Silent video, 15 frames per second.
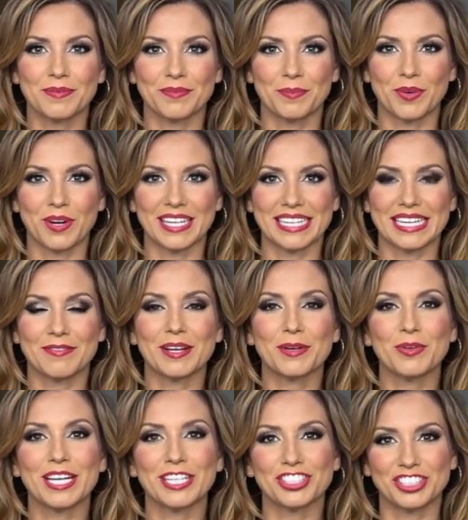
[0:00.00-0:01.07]
Break-even
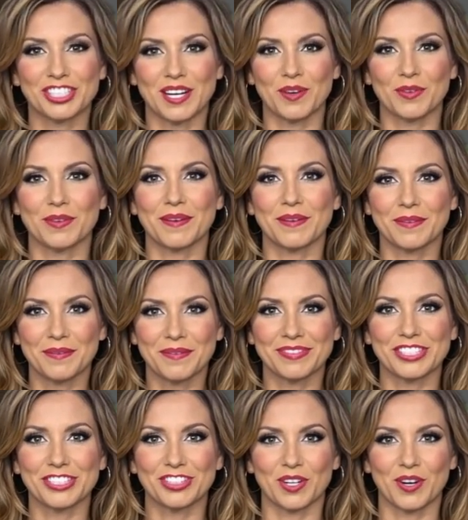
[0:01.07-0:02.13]
ratio.
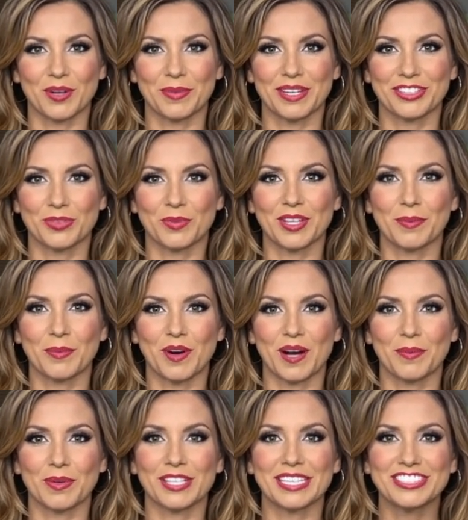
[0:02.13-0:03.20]
Determines when a
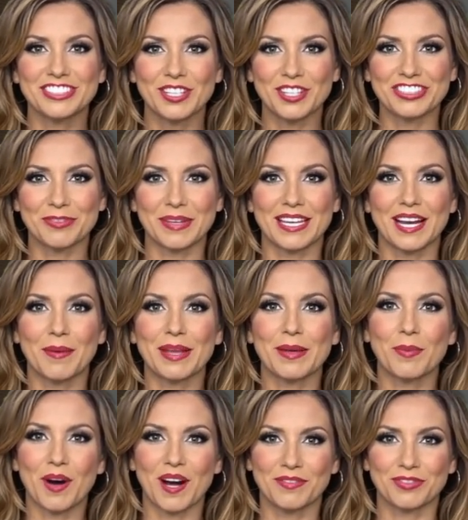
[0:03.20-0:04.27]
property starts becoming
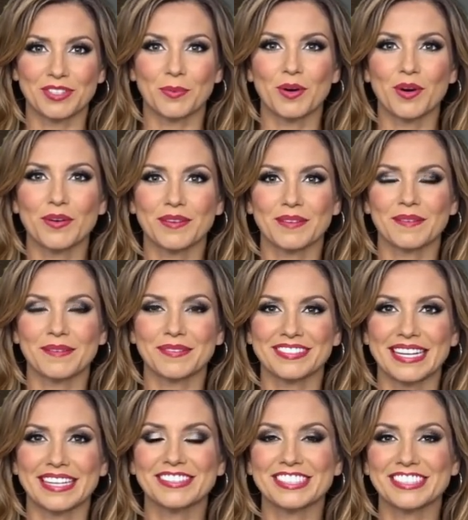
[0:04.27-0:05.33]
profitable.
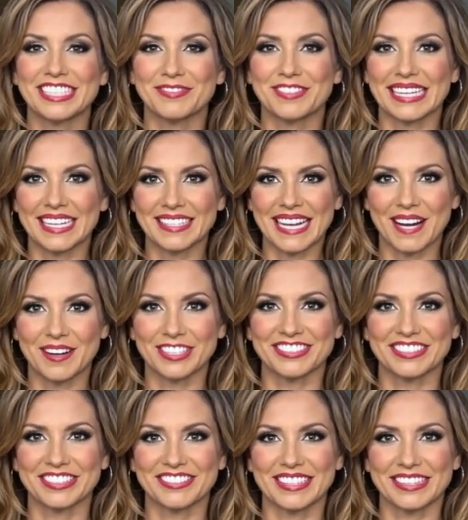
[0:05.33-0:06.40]
Sensitivity
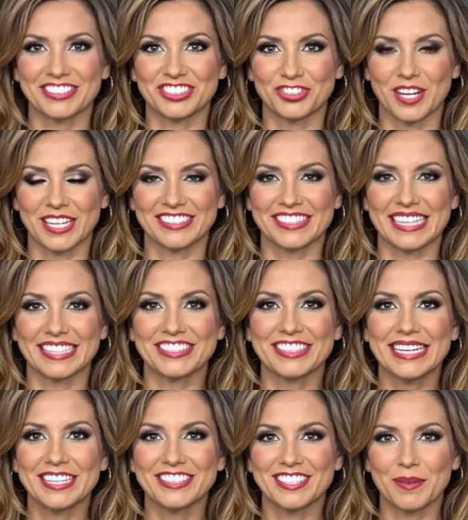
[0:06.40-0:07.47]
analysis and stress
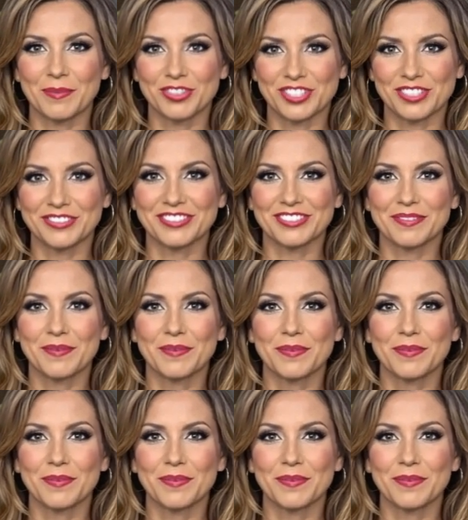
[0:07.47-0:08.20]
testing assumptions.